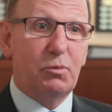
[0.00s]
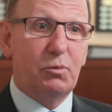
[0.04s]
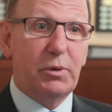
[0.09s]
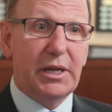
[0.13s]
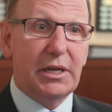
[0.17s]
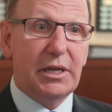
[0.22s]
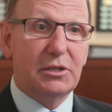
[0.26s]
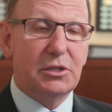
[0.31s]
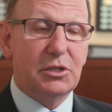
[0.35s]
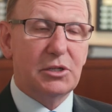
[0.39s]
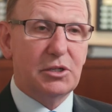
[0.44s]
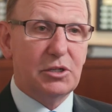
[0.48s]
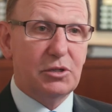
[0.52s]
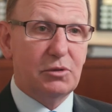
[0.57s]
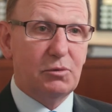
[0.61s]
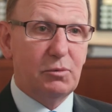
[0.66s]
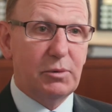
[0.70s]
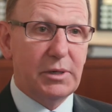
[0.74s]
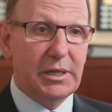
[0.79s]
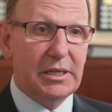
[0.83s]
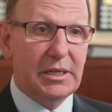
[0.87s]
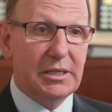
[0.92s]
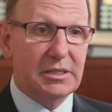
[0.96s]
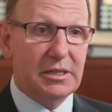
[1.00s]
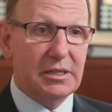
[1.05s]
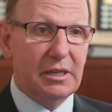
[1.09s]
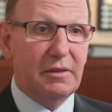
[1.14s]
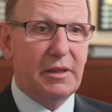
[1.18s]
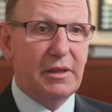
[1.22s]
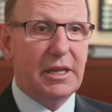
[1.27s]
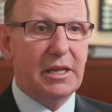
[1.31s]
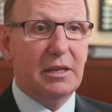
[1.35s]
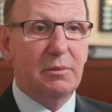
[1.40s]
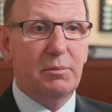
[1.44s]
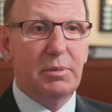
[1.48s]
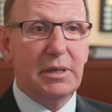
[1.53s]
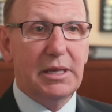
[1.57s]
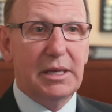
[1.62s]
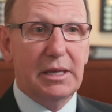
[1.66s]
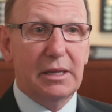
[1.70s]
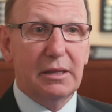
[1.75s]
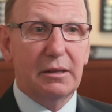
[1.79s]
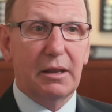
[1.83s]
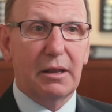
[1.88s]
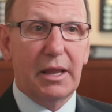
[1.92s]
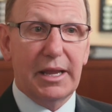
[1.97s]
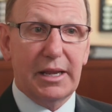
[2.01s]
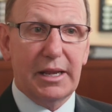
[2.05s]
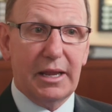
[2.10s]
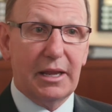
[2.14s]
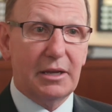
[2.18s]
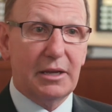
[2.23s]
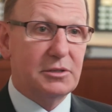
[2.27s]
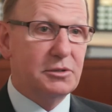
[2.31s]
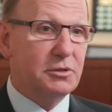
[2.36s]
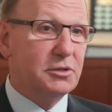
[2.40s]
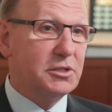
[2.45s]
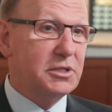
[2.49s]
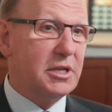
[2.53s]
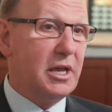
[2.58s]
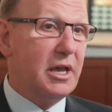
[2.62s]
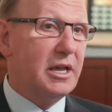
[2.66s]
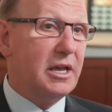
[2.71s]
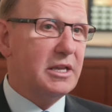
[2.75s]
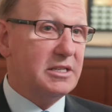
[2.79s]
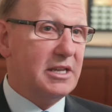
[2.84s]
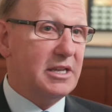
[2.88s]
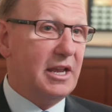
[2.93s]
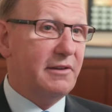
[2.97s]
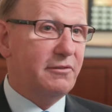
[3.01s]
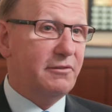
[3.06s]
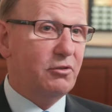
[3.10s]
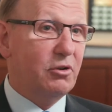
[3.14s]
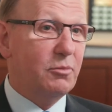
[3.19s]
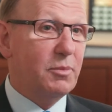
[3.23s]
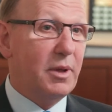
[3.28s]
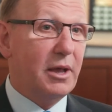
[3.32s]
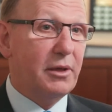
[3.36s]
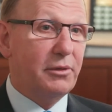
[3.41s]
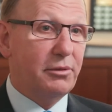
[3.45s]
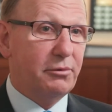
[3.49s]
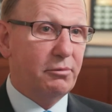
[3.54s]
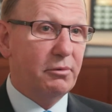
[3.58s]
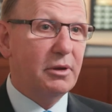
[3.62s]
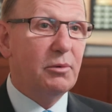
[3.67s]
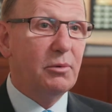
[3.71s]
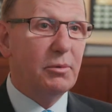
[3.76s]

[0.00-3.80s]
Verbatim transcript: week to two weeks, and they can begin light exercise after about three